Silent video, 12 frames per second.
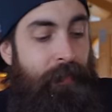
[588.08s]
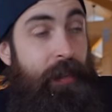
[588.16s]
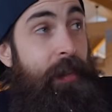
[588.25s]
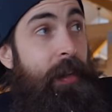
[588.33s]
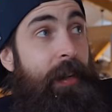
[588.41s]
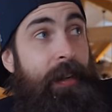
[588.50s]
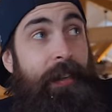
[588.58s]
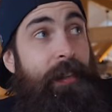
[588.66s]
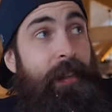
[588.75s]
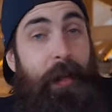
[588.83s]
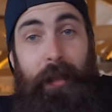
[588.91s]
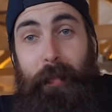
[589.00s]
Do the, uh,
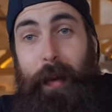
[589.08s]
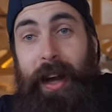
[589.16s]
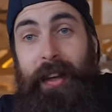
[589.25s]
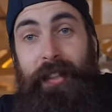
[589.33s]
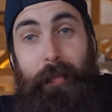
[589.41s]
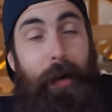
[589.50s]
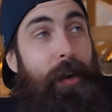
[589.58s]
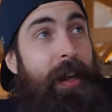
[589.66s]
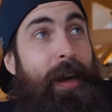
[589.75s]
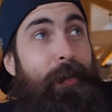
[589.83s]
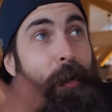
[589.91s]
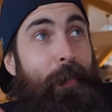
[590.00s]
the, the packets of butter
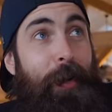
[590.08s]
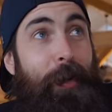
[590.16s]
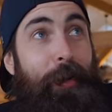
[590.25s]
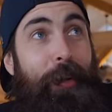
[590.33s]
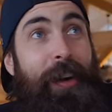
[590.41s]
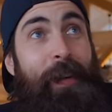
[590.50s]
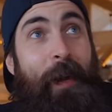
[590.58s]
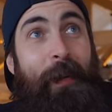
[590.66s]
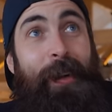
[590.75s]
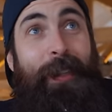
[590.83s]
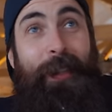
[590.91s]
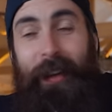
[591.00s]
count, or am I good? You're
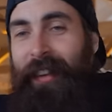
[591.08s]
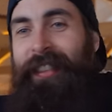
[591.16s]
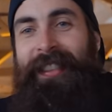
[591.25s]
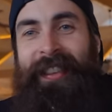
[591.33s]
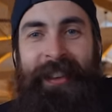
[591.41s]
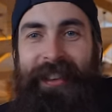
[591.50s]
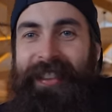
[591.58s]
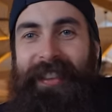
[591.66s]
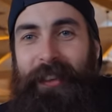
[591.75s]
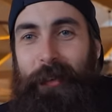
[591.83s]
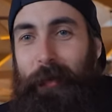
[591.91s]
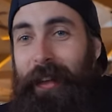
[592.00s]
good. You're good.
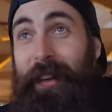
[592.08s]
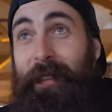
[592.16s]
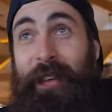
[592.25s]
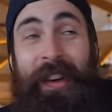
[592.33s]
That's a relief.